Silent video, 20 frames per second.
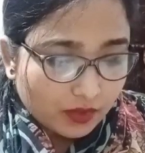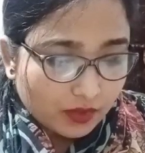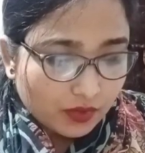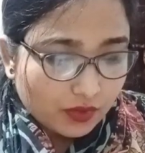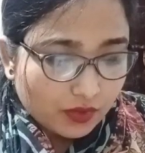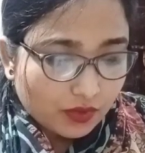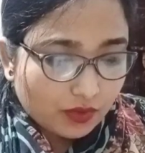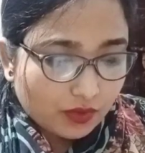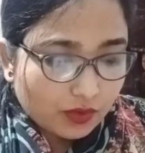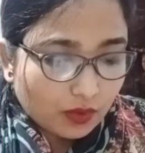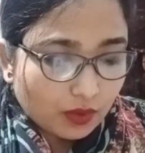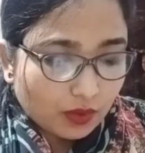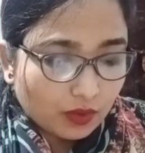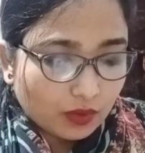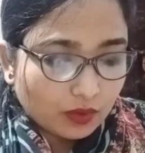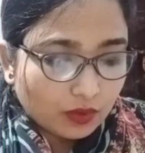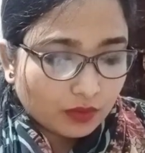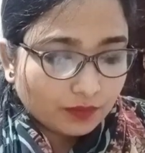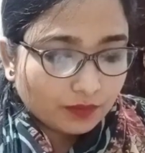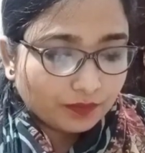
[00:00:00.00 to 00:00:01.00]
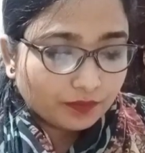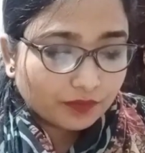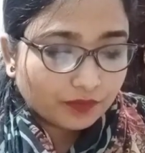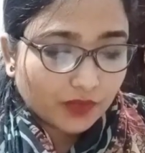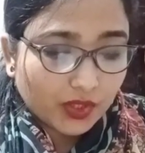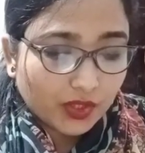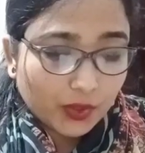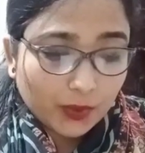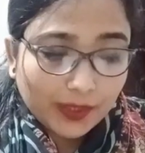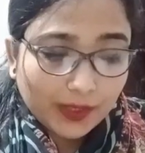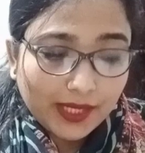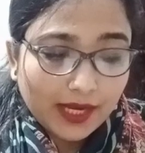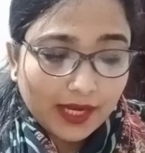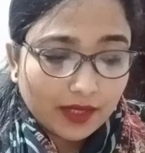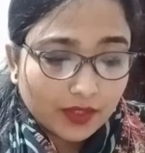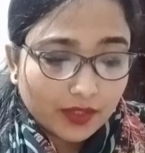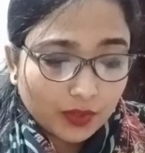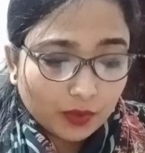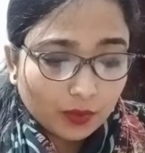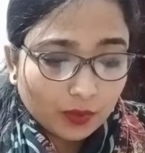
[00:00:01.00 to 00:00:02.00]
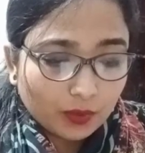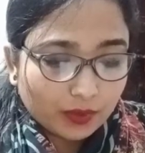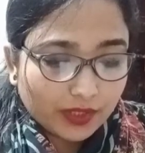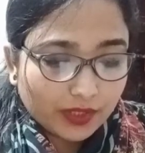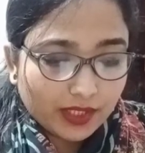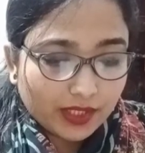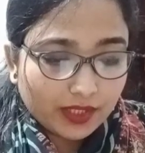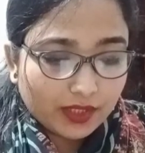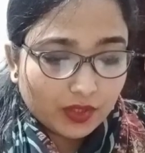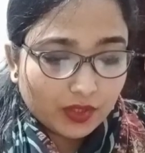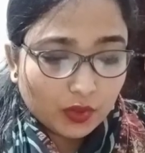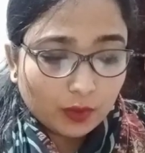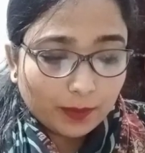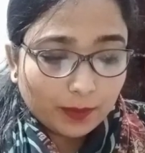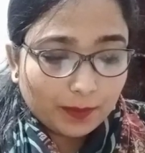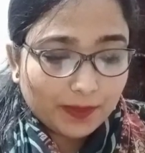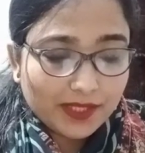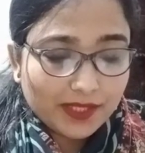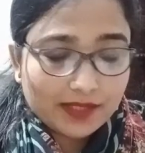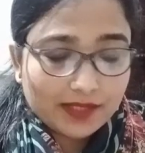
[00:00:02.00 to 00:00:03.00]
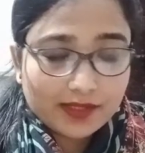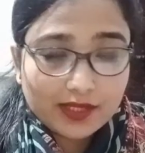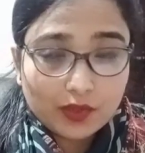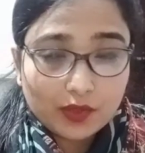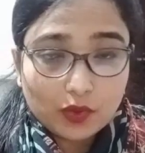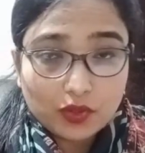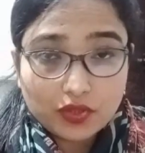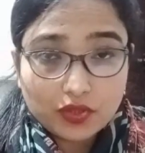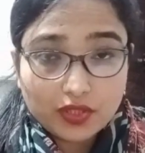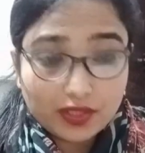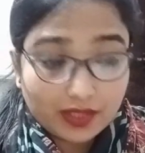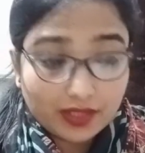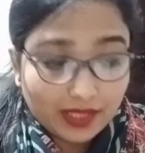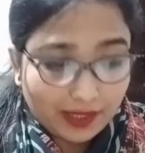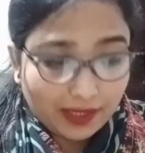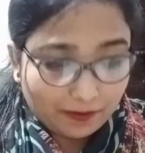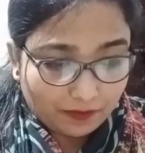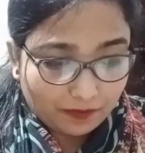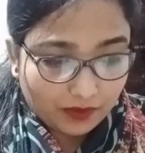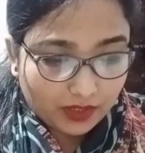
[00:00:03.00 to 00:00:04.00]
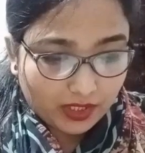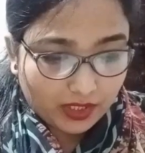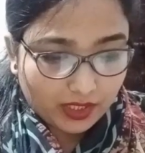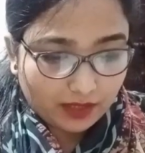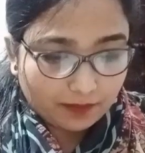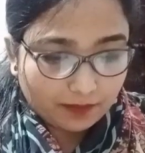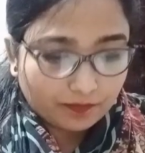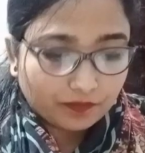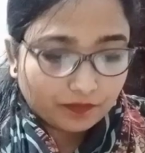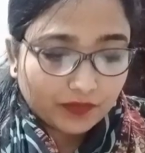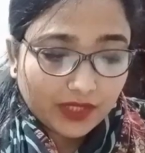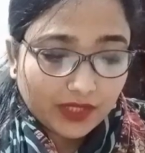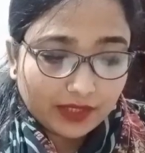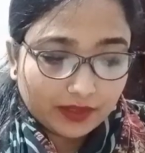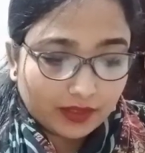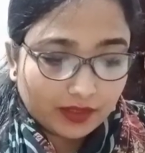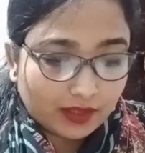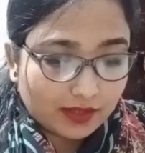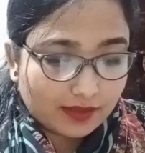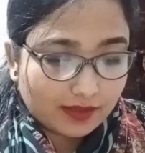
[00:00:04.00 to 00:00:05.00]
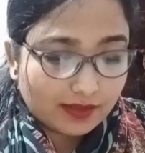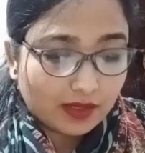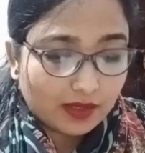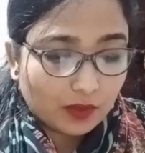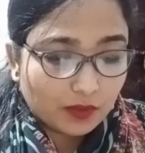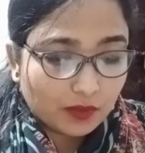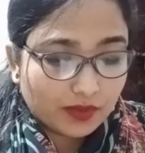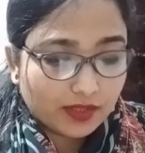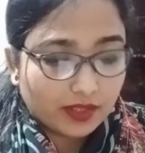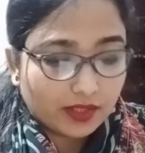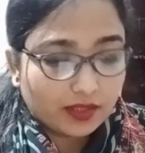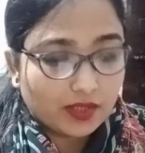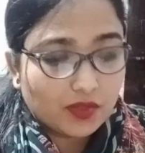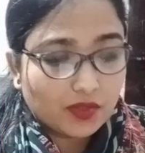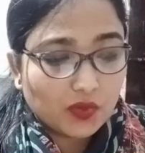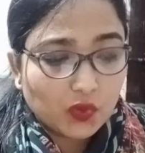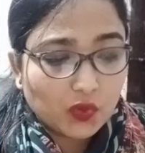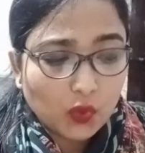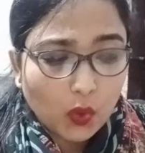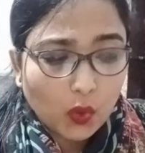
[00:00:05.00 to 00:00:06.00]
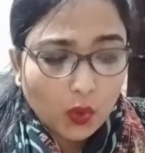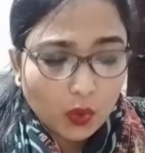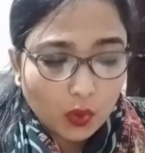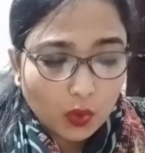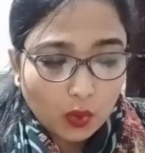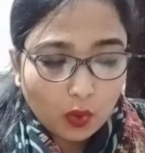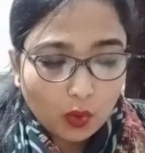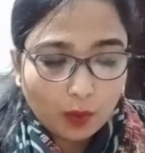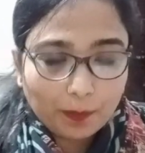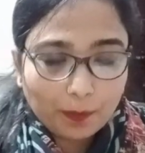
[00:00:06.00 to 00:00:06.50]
So you can, human beings cannot hear everything, and there are sounds that are so low